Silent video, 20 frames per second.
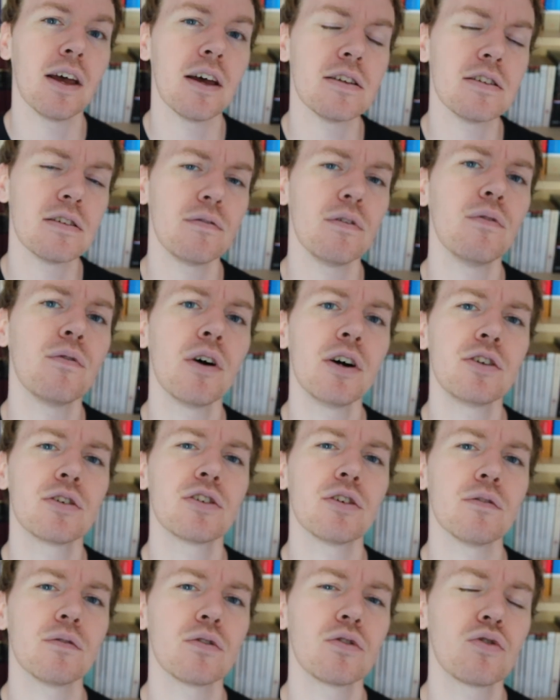And if you find
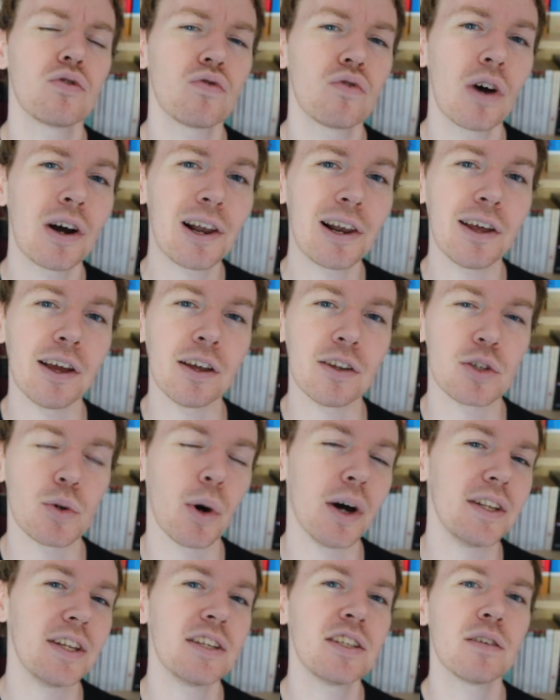yourself struggling
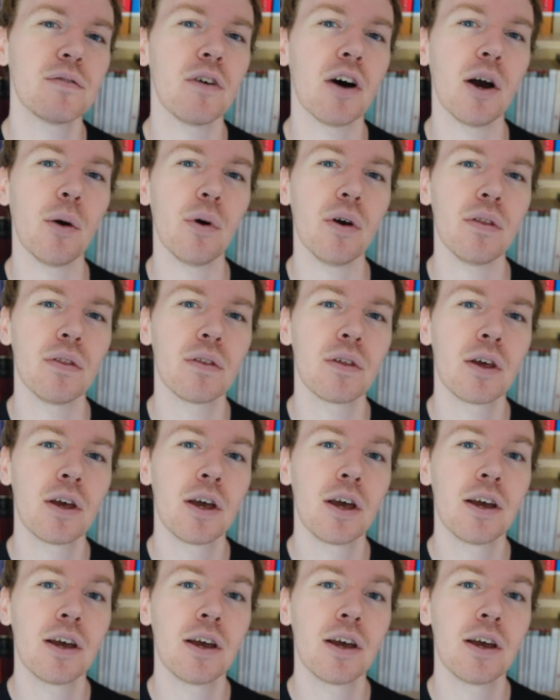to identify with,